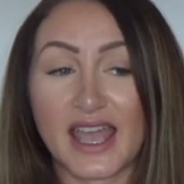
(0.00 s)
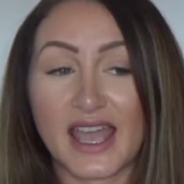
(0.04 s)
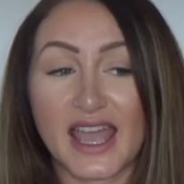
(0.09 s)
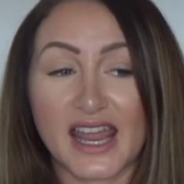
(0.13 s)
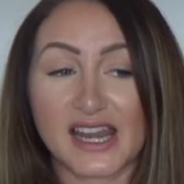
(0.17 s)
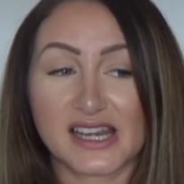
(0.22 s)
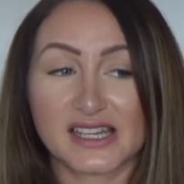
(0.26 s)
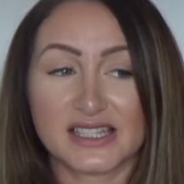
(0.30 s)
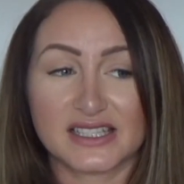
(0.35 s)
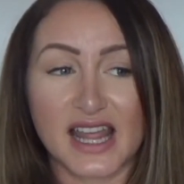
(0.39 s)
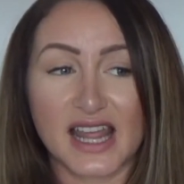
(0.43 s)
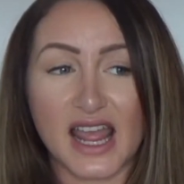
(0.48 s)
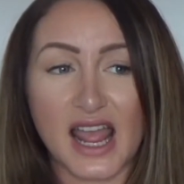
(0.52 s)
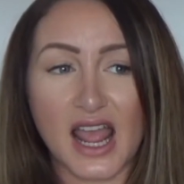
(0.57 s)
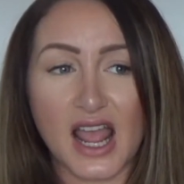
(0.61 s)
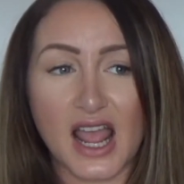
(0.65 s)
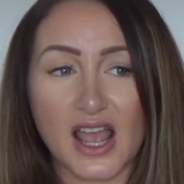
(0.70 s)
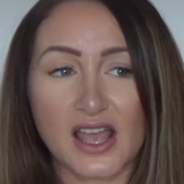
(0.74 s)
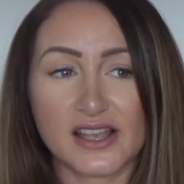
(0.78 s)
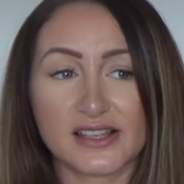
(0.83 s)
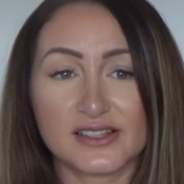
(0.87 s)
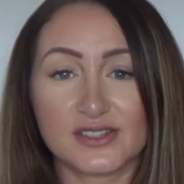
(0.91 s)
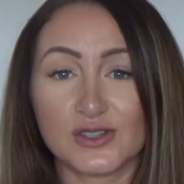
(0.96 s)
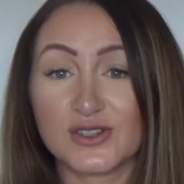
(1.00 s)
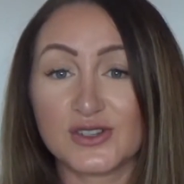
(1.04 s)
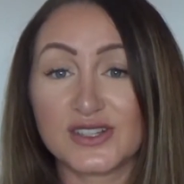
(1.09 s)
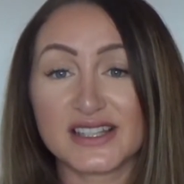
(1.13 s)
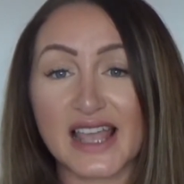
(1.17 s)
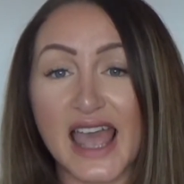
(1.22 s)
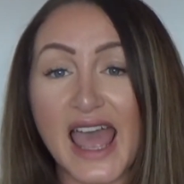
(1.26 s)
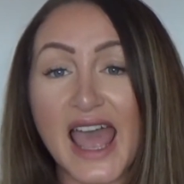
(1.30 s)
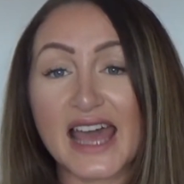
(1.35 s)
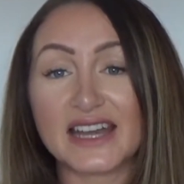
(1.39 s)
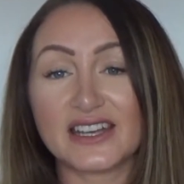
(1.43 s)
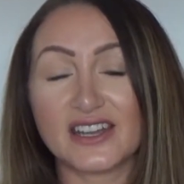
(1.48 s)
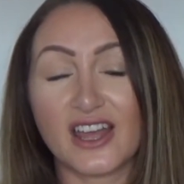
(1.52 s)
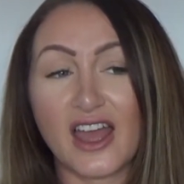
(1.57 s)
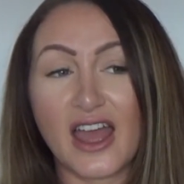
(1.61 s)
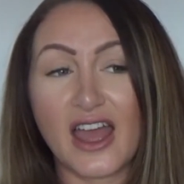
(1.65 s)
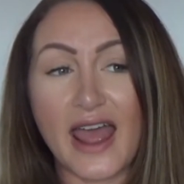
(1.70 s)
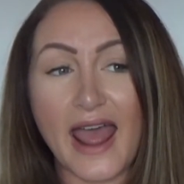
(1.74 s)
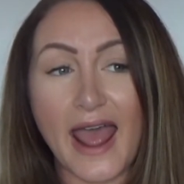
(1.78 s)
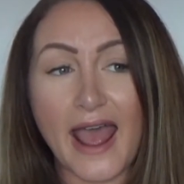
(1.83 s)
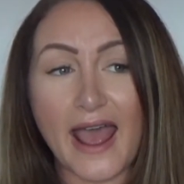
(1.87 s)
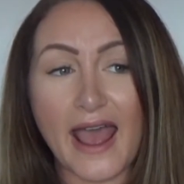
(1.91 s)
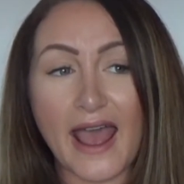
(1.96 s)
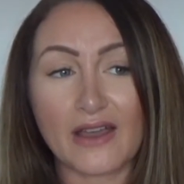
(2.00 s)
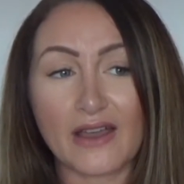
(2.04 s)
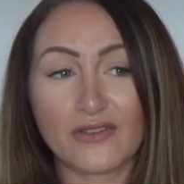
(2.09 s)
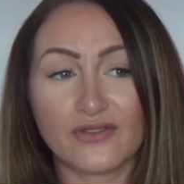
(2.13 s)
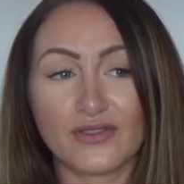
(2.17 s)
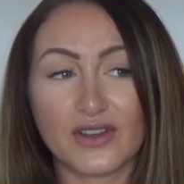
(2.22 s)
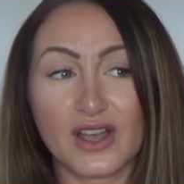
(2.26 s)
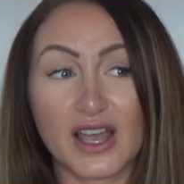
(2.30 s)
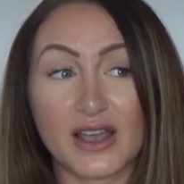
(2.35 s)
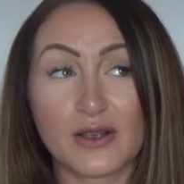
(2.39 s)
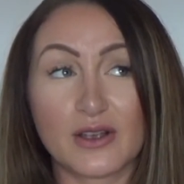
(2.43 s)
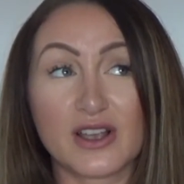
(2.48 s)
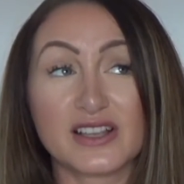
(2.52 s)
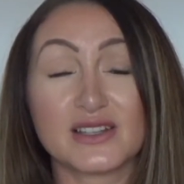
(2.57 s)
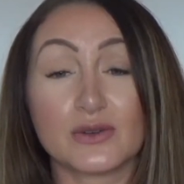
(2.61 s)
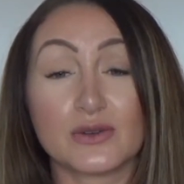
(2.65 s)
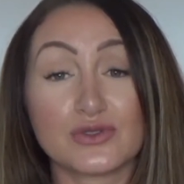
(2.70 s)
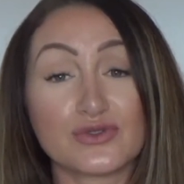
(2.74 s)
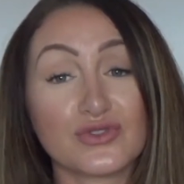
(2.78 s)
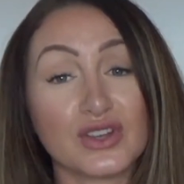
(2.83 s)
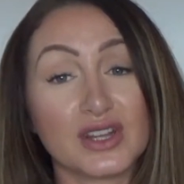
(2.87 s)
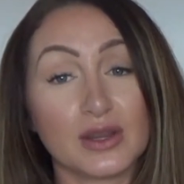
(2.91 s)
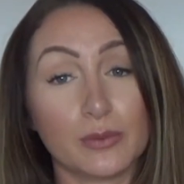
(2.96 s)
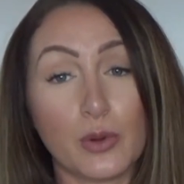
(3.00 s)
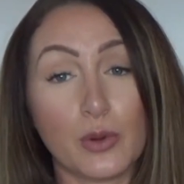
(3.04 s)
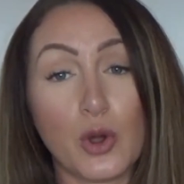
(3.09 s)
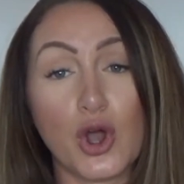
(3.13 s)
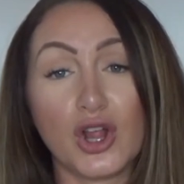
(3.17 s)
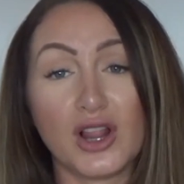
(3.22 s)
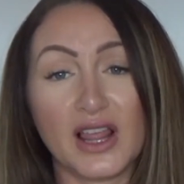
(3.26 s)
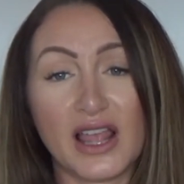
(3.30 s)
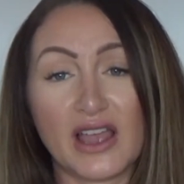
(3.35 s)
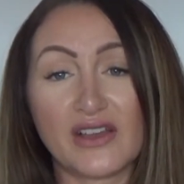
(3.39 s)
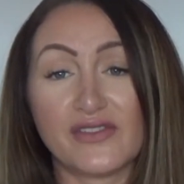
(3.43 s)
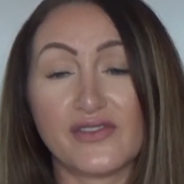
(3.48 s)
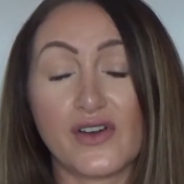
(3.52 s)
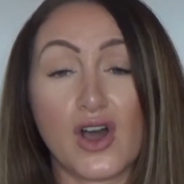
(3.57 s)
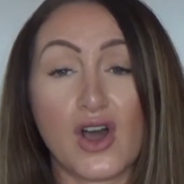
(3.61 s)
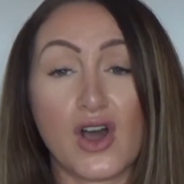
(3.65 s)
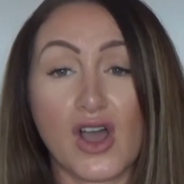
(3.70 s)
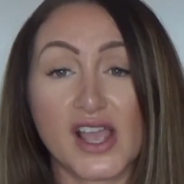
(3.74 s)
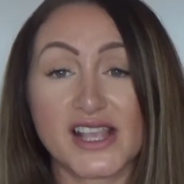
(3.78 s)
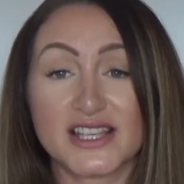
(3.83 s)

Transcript: And as soon as I had her, because I was really poorly, I thought,